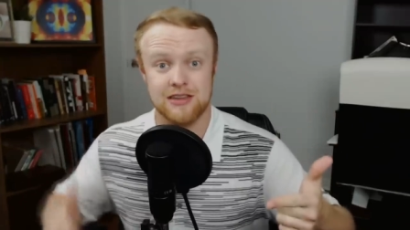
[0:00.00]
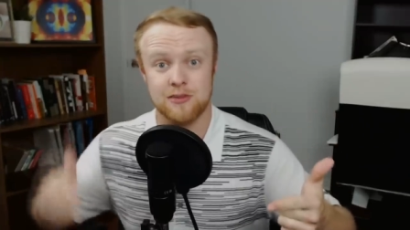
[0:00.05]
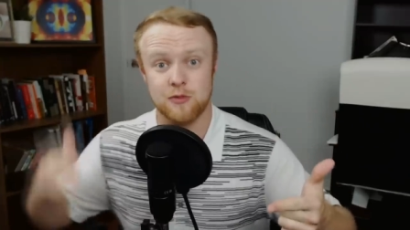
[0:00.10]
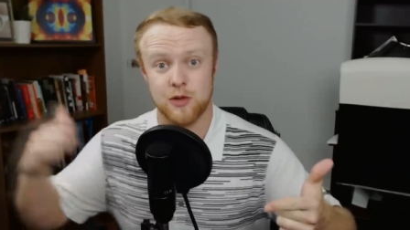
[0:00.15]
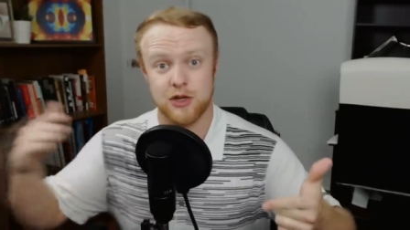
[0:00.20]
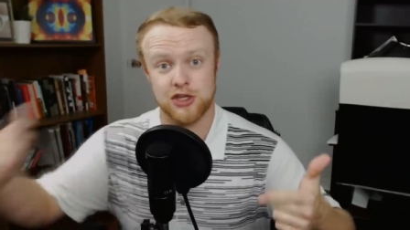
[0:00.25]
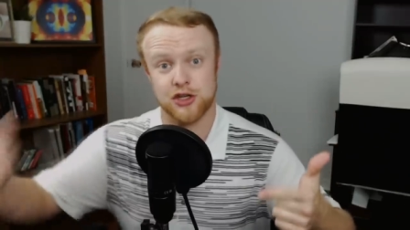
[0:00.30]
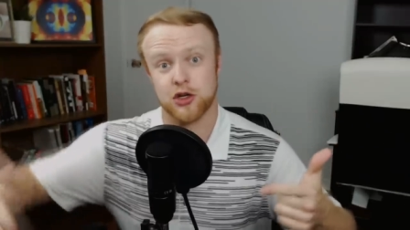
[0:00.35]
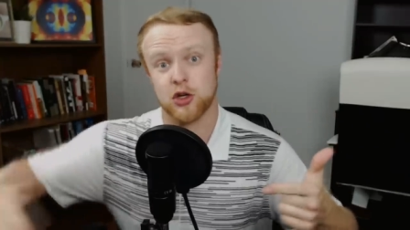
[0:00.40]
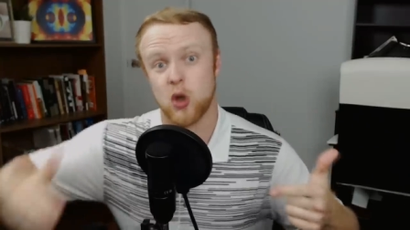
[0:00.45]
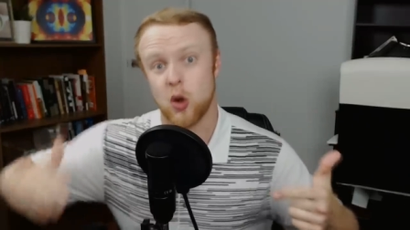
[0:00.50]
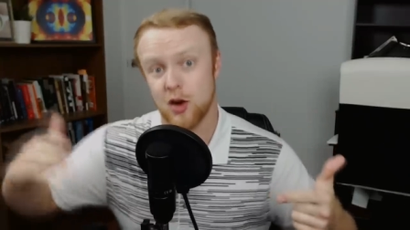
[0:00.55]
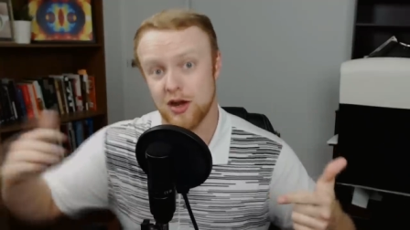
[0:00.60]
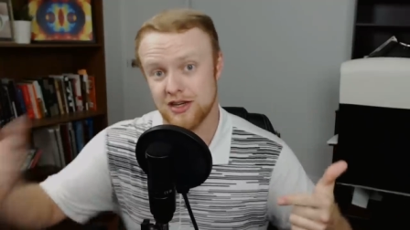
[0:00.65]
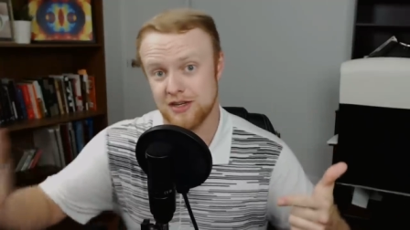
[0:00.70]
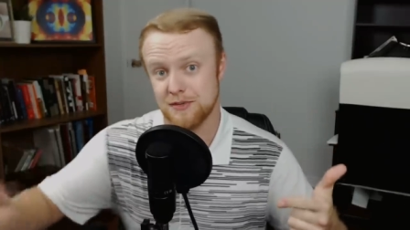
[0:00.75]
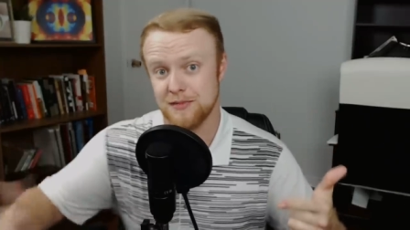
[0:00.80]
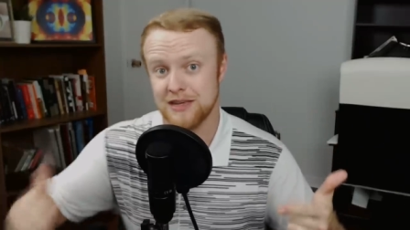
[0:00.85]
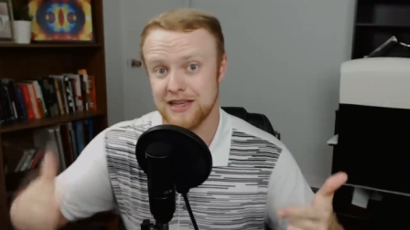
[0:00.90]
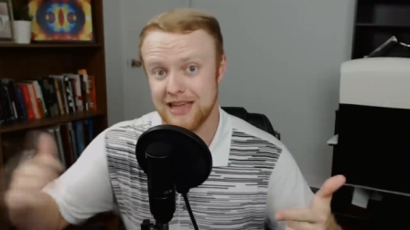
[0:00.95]
in which you're going
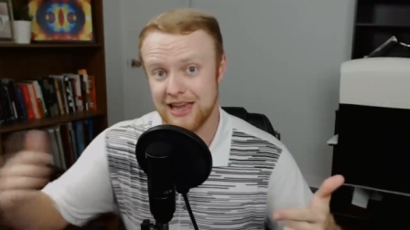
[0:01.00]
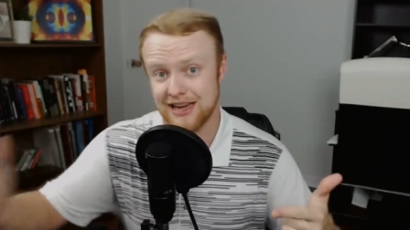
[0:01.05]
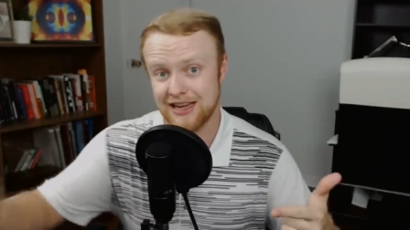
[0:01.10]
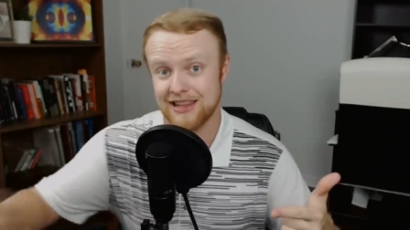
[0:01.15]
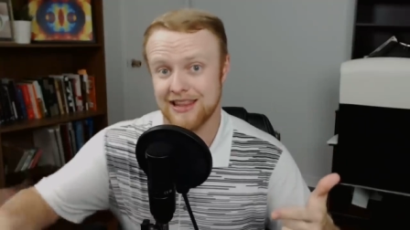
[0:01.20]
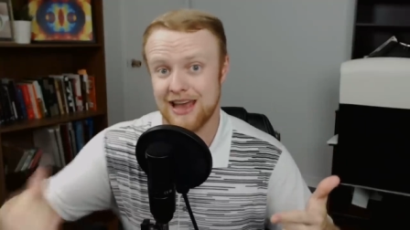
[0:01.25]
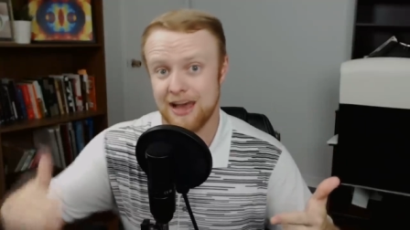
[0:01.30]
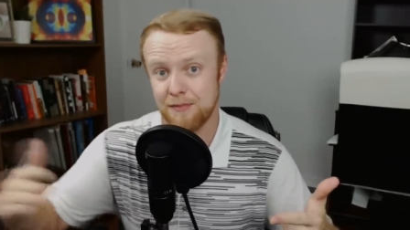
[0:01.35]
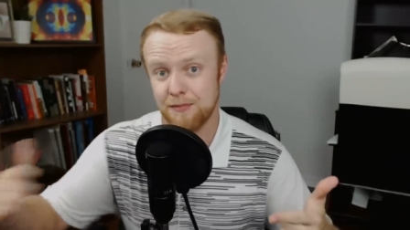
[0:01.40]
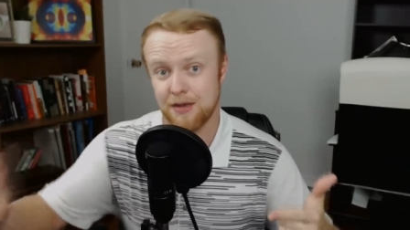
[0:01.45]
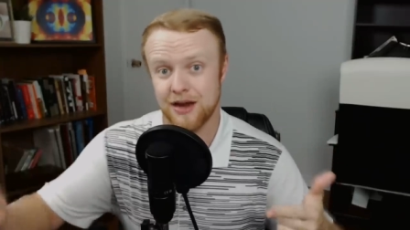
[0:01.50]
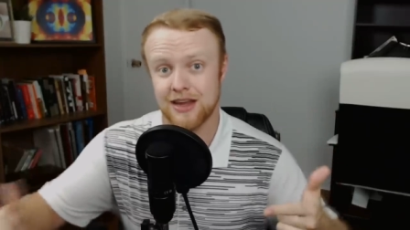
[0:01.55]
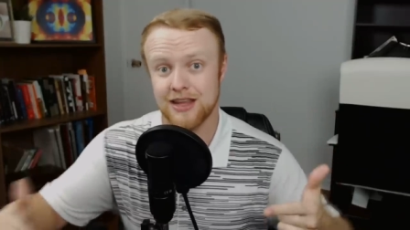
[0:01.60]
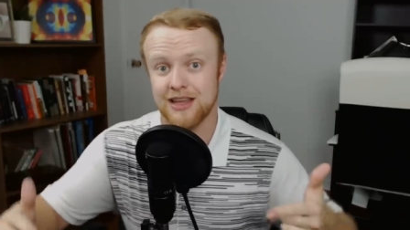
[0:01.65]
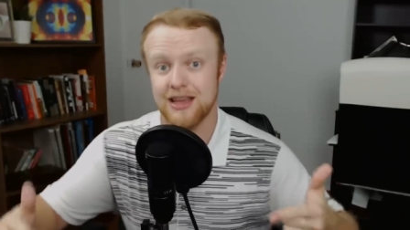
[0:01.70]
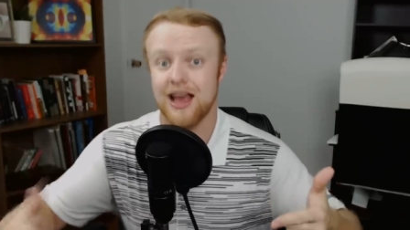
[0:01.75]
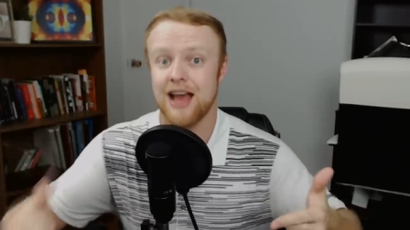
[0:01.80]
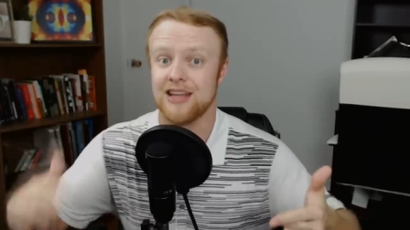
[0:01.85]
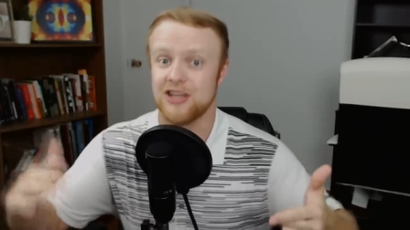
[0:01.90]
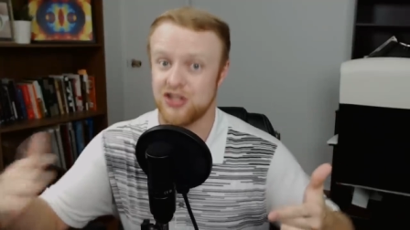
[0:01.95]
to be getting that money
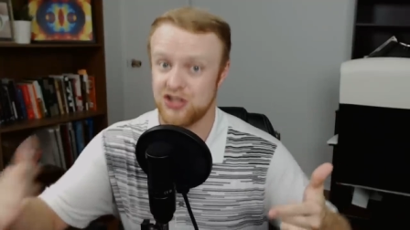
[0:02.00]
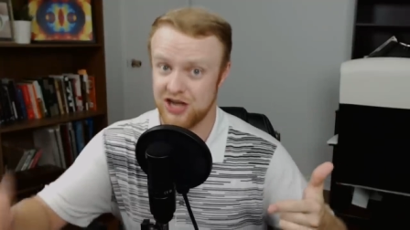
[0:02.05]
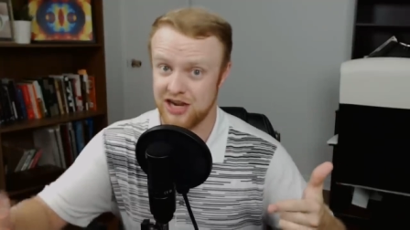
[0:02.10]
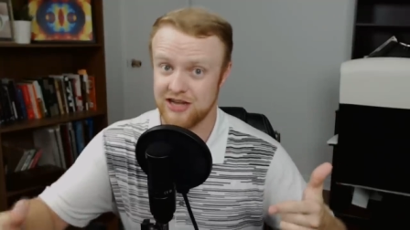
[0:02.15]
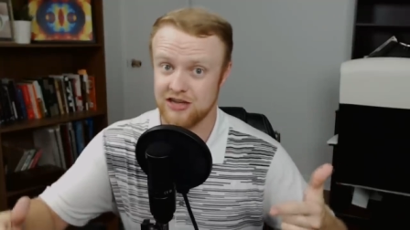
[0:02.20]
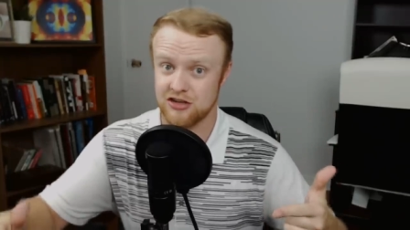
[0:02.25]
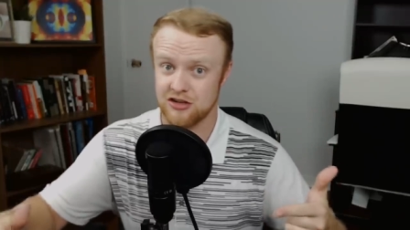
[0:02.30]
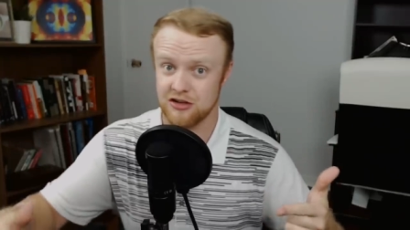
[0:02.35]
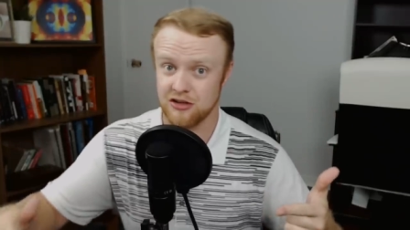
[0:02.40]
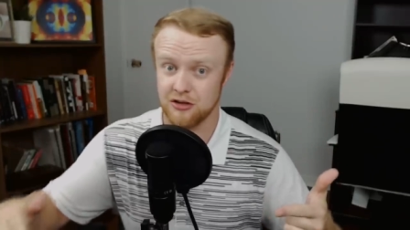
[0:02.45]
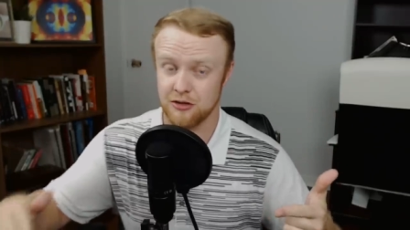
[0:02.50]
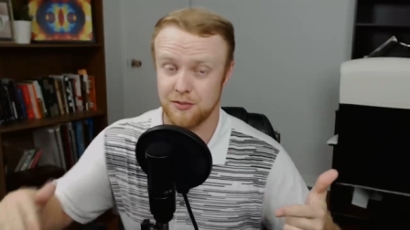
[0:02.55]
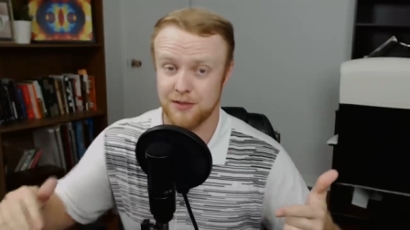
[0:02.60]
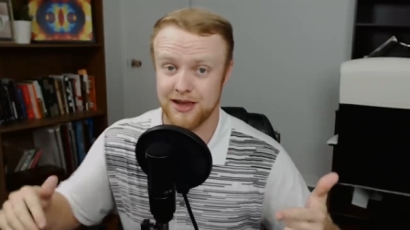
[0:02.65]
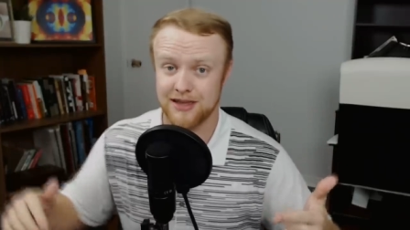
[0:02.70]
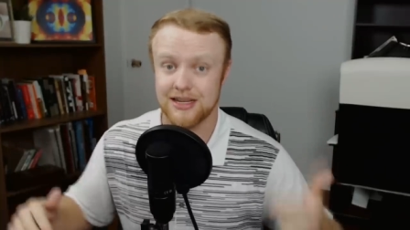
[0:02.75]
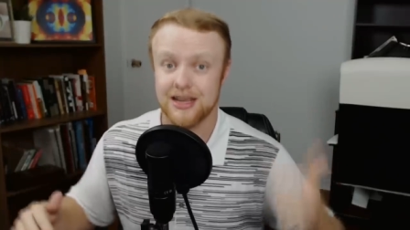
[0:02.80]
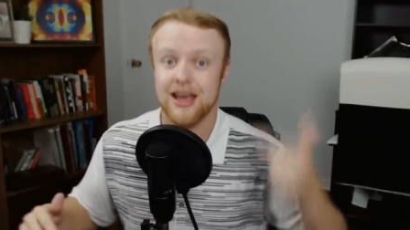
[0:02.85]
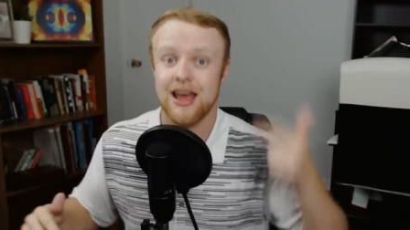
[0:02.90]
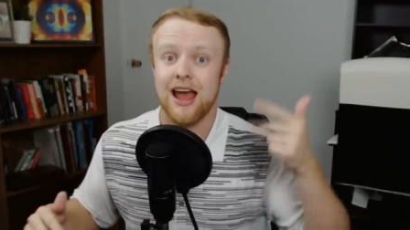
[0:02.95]
has changed a little
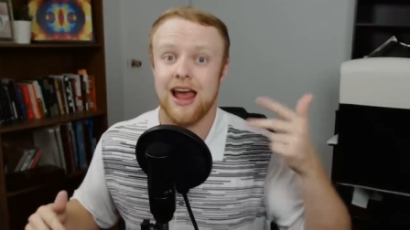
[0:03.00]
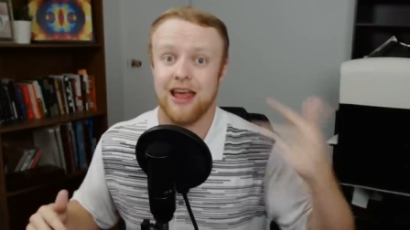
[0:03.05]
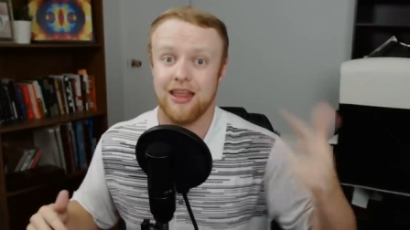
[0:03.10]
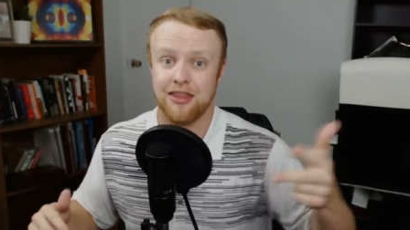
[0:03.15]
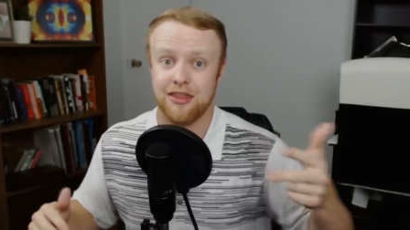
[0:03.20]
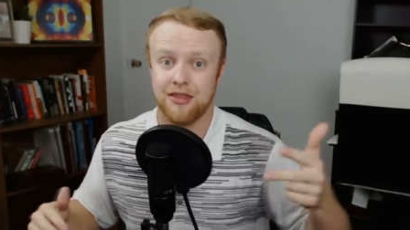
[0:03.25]
bit, and